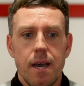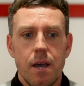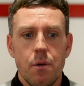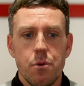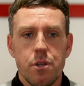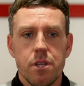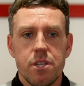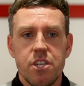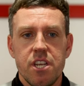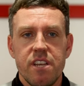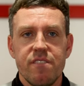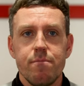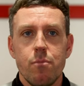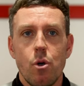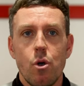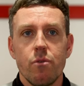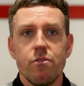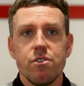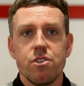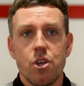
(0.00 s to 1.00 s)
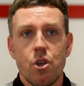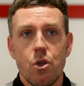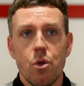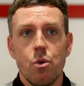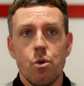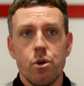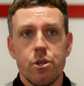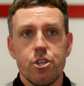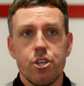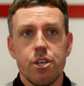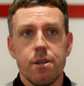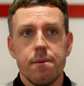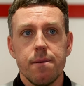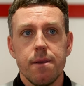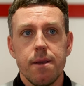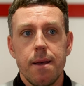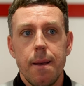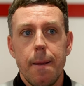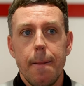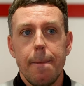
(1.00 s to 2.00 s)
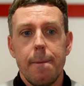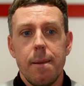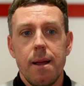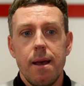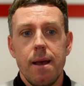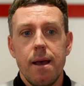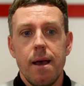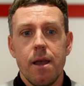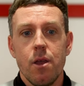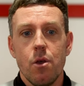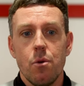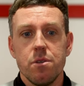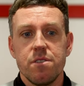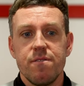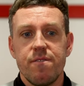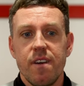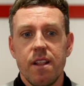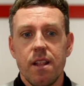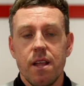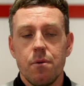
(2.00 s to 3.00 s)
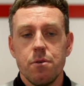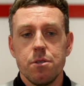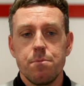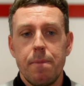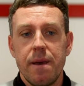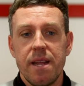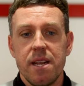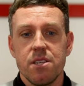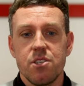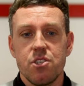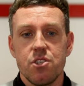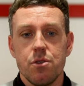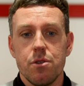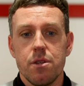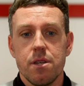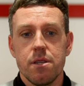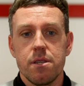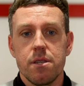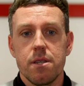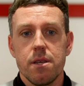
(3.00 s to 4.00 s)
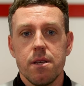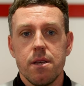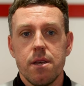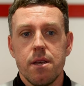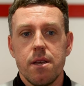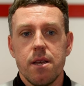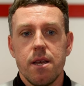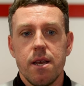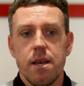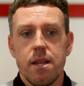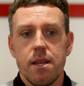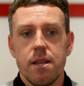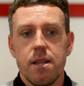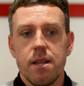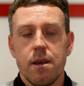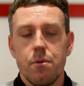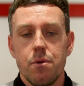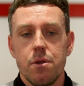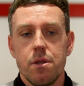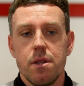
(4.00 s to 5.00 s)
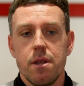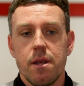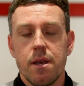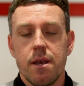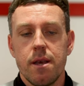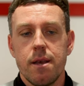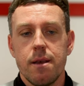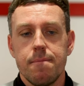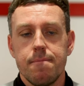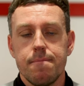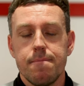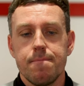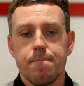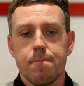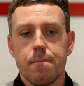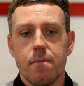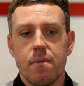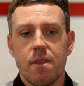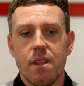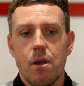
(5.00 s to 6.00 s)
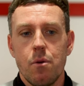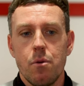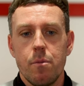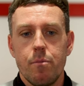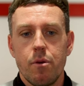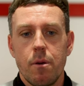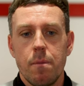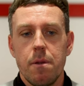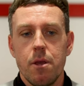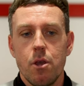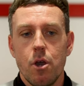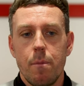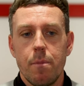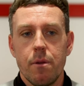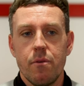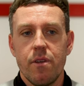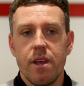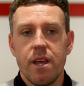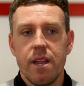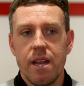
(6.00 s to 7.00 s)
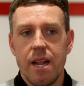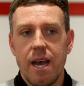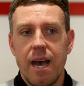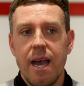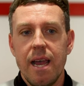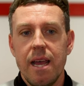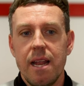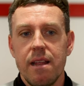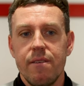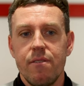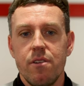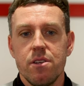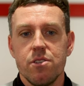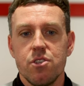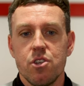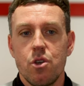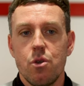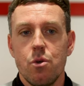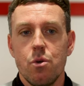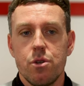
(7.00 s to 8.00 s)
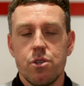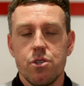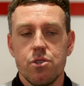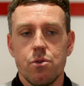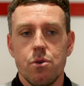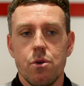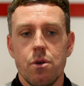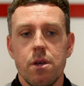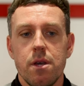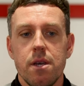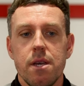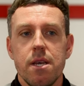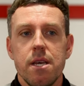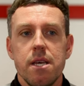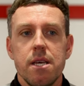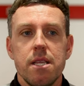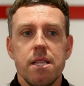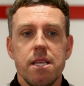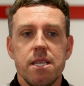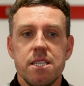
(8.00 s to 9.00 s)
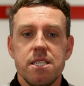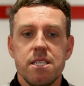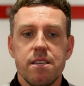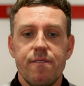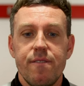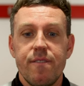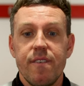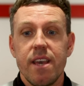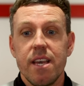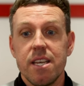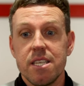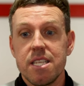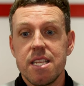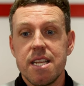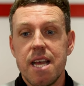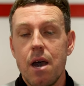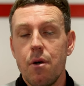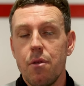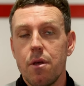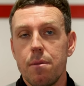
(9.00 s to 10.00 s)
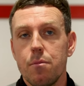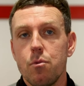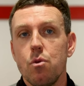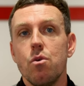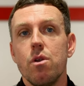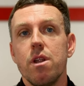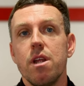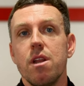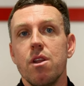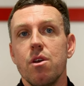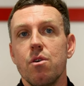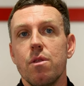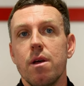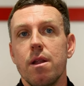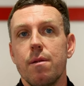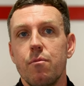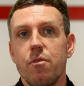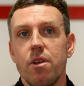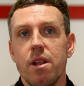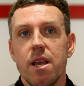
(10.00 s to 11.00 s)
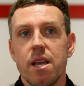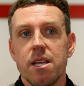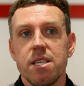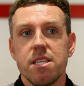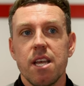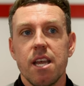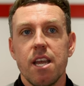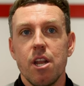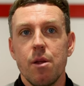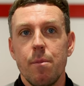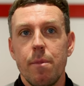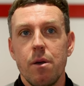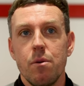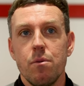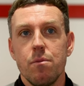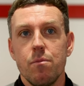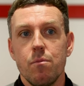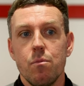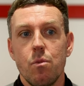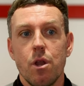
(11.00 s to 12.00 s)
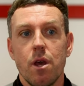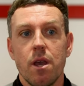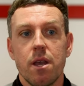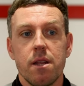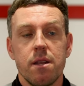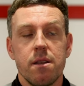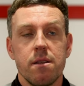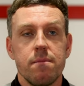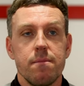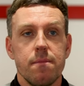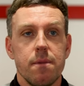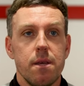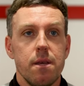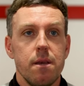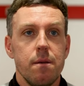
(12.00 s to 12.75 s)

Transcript: I would achieve more as a coach. I always felt I was better suited, and I would probably operate at a higher level as a coach. So this is a phase now that I'm going into that I'm really excited about and what I can